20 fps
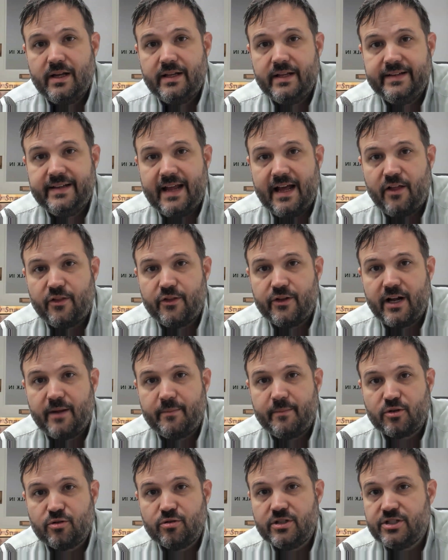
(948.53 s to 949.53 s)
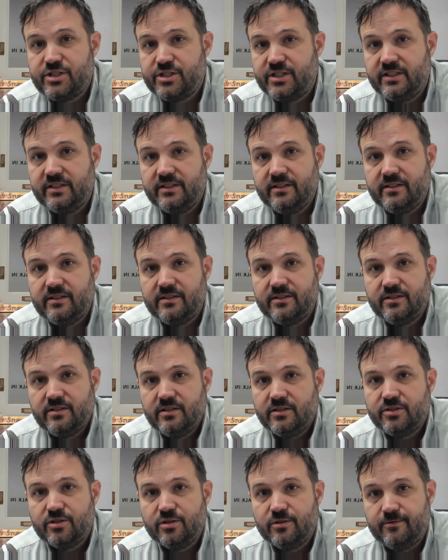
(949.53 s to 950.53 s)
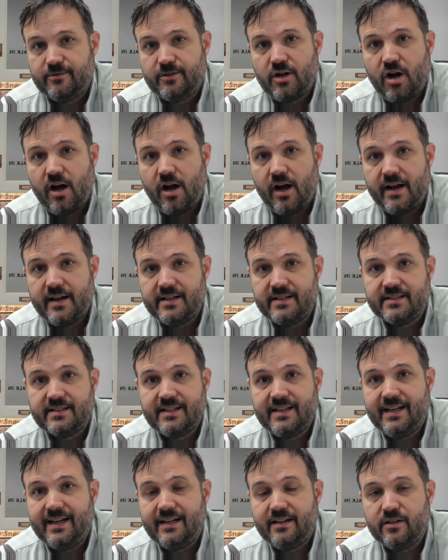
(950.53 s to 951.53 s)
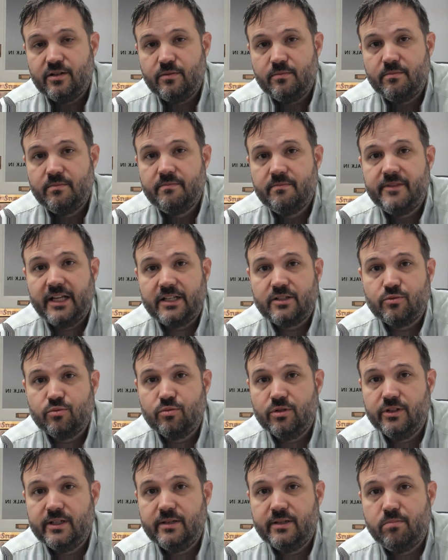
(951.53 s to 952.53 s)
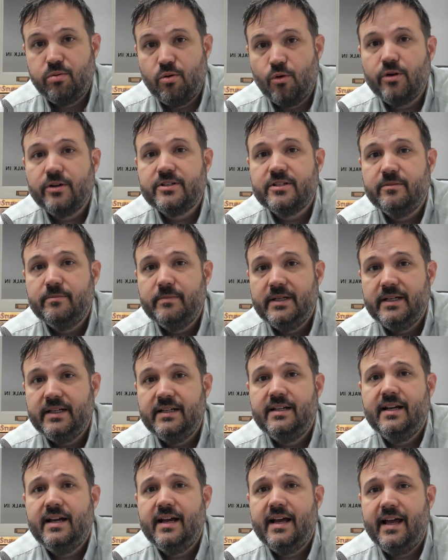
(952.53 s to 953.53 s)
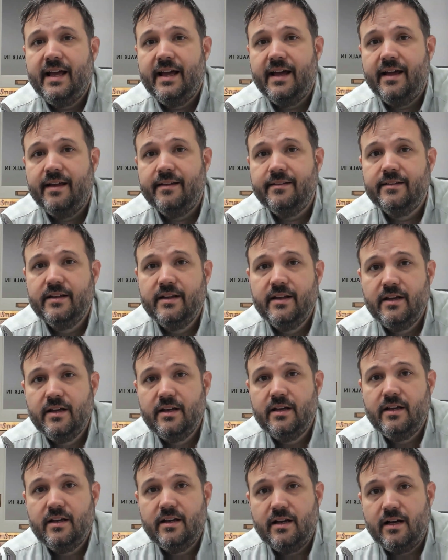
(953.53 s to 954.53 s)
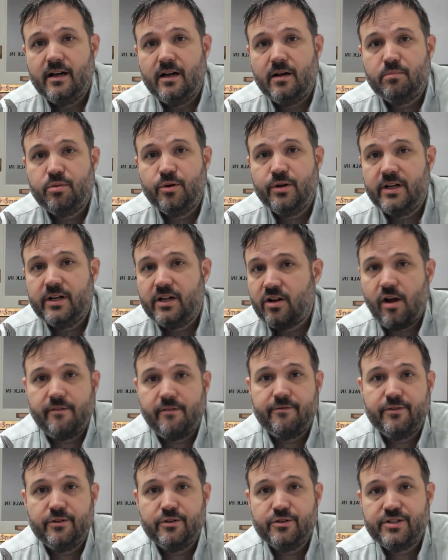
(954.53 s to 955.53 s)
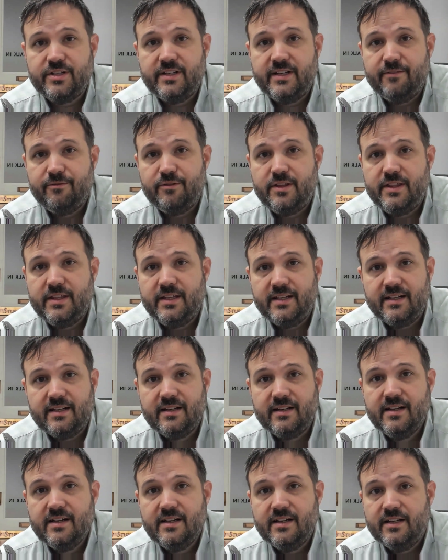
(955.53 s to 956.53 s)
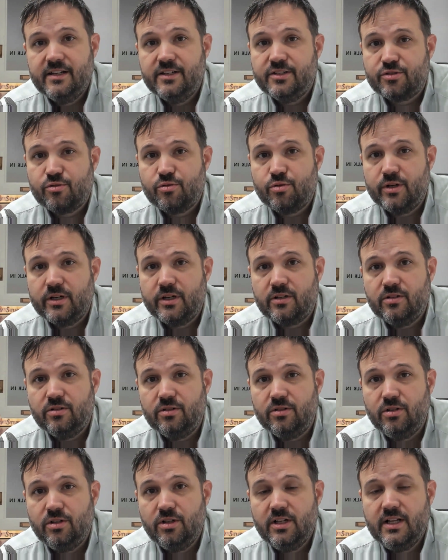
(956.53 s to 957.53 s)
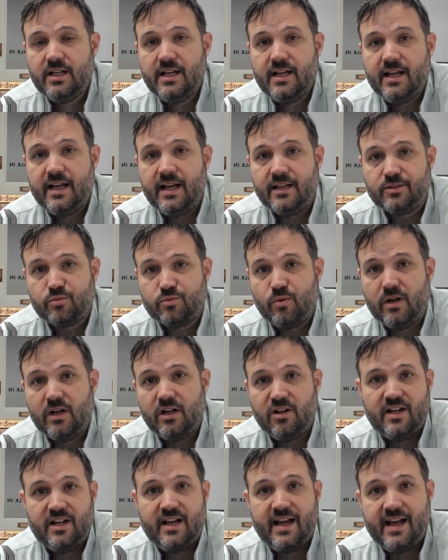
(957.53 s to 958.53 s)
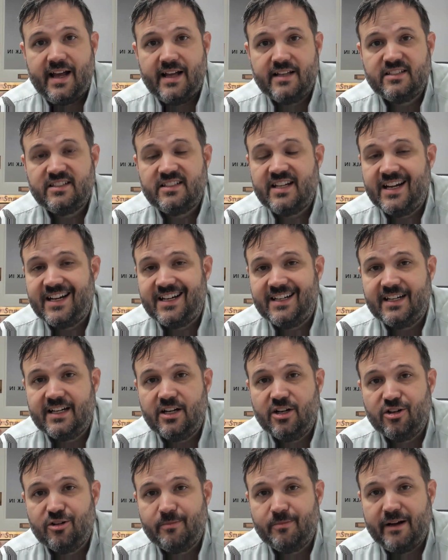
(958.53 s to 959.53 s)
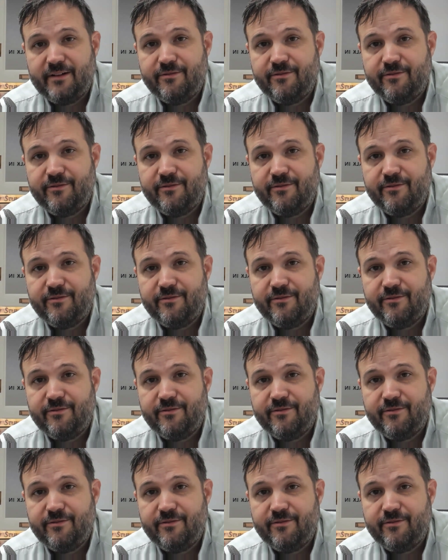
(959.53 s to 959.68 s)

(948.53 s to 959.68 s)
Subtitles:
now that I'm a Christian, to serve God, His kingdom, that's really important to me. And putting God first in everything is critical, as well as taking care of my